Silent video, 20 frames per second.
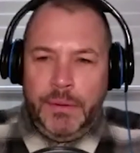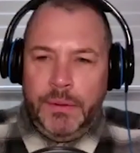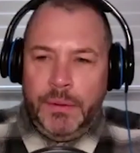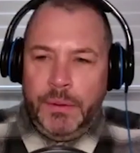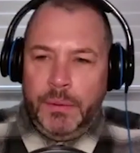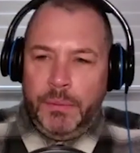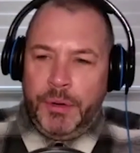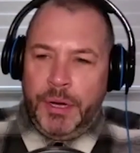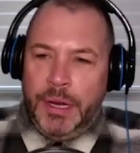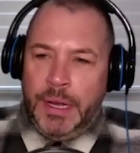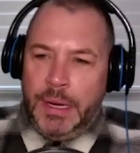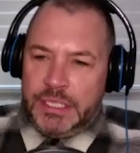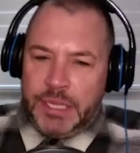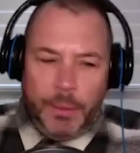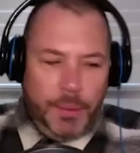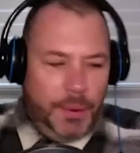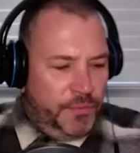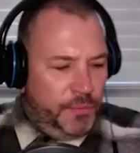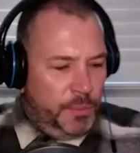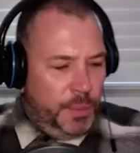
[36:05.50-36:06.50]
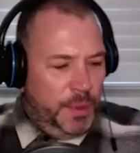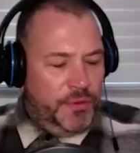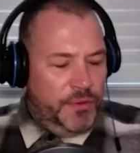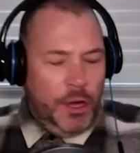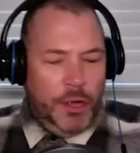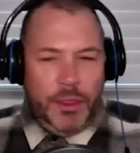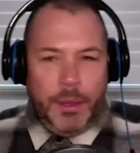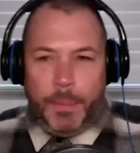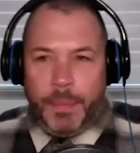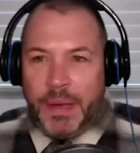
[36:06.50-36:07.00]
brilliant. So we've
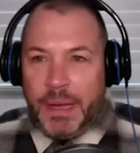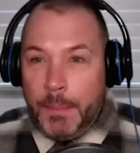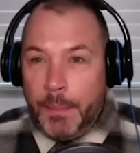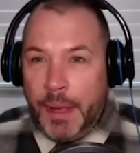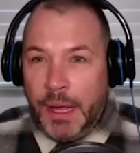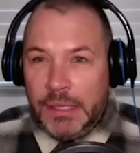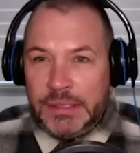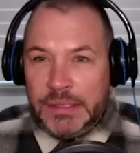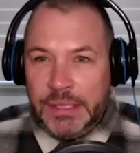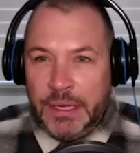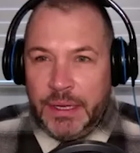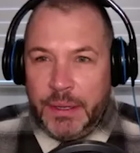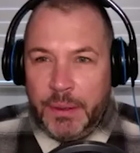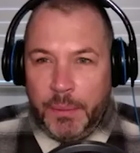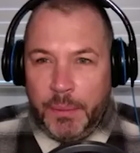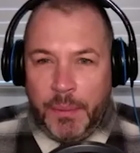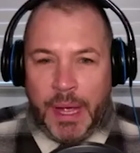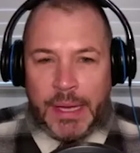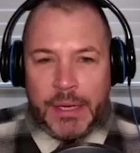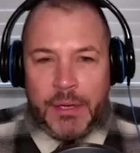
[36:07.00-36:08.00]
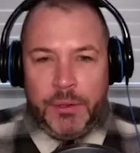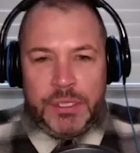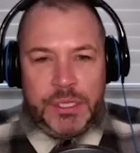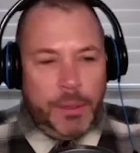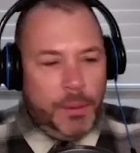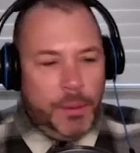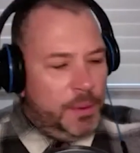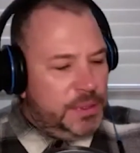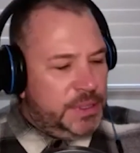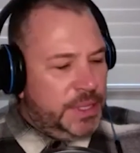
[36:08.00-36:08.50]
got the Pit Master, Michael.
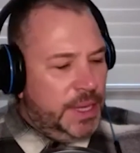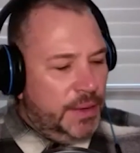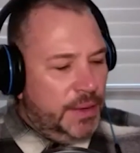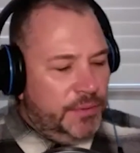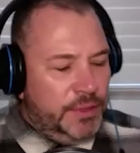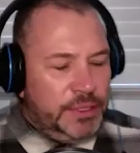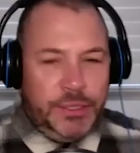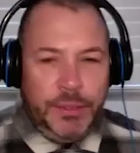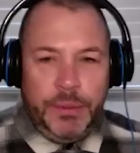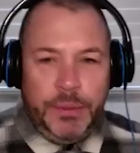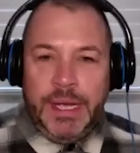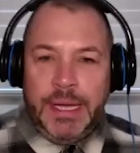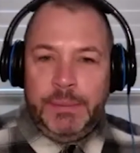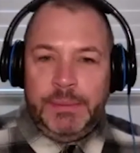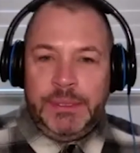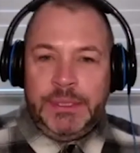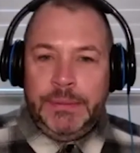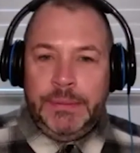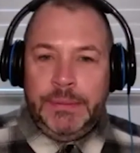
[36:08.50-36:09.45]
So what was the other two names?